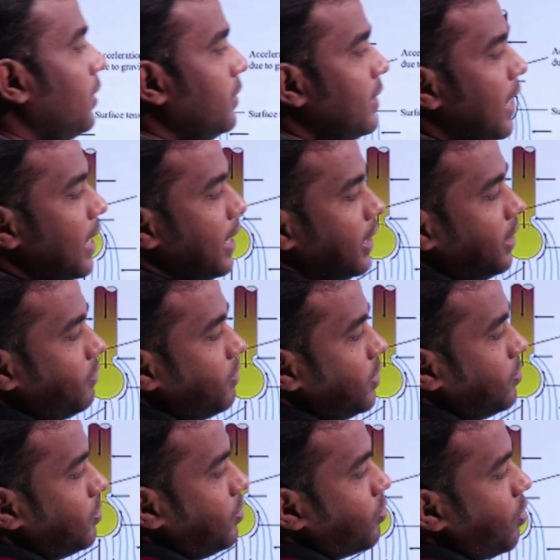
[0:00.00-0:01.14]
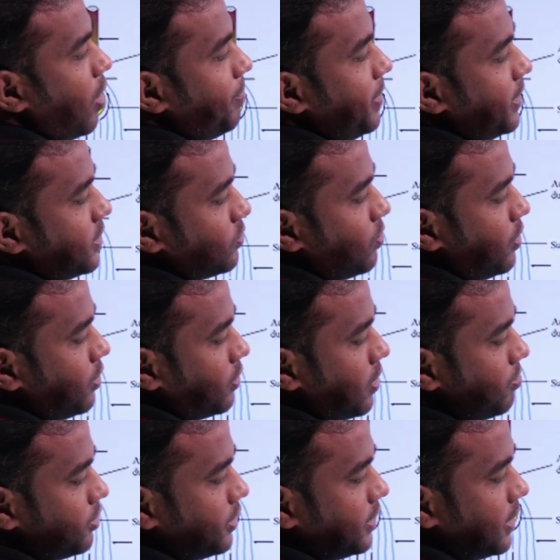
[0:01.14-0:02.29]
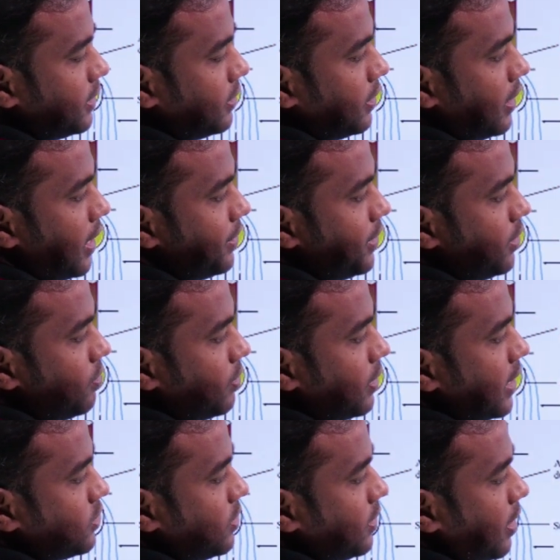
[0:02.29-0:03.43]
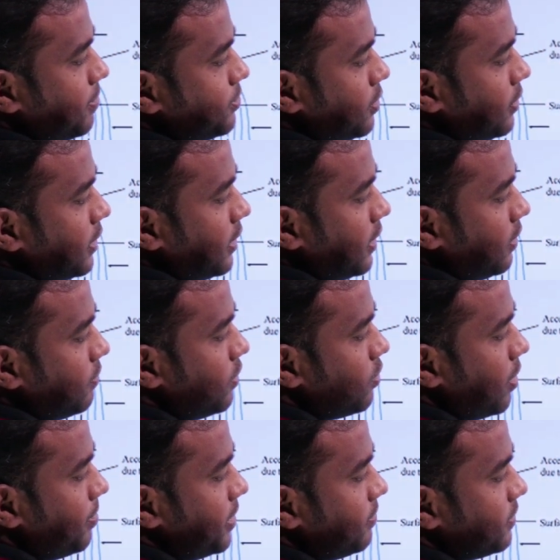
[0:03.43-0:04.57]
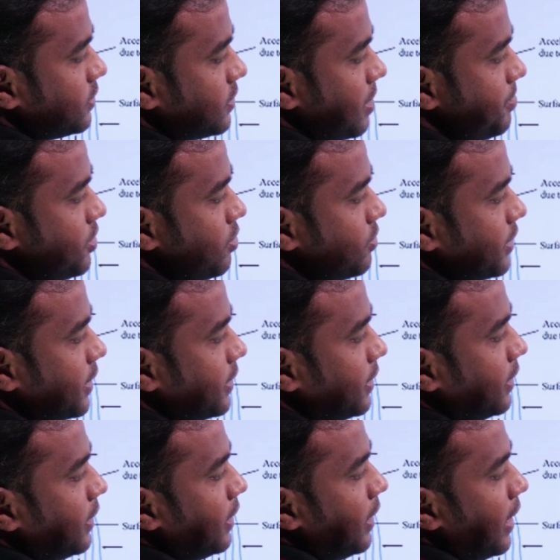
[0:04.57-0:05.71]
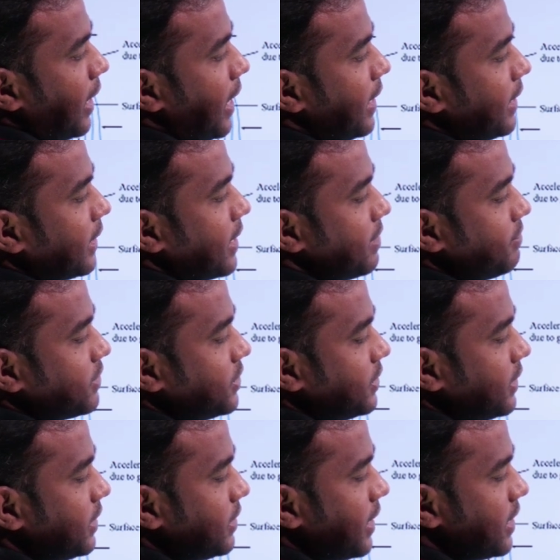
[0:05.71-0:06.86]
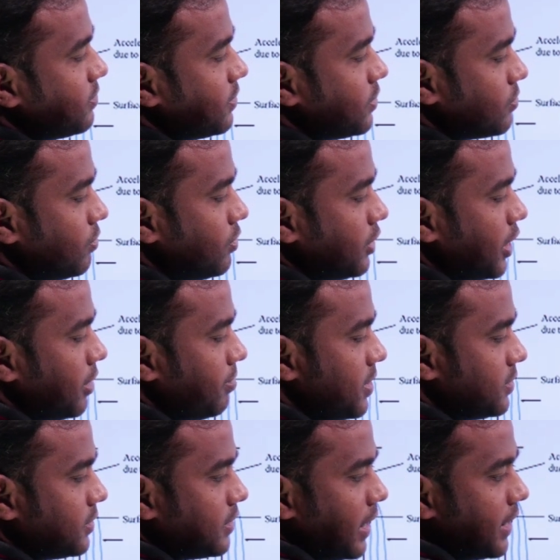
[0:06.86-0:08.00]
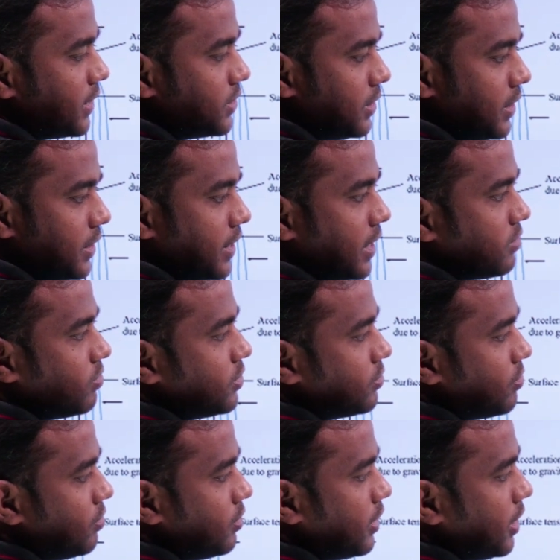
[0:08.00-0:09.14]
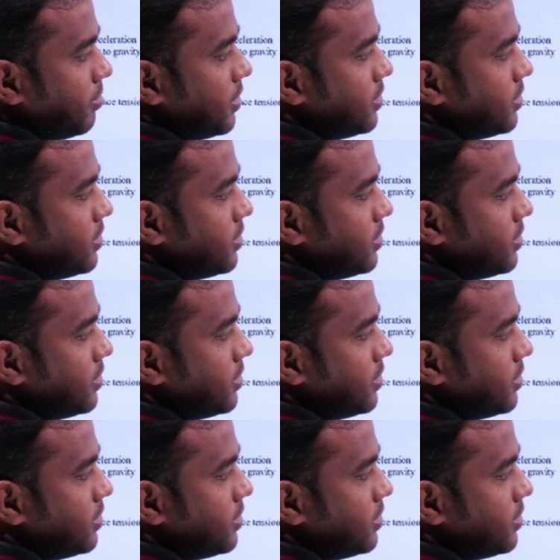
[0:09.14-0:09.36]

the liquid droplet is going to come out here, and then you can actually observe here liquid droplet which is coming out here, and the convection heat transfer is going to take place, conduction heat transfer is going to take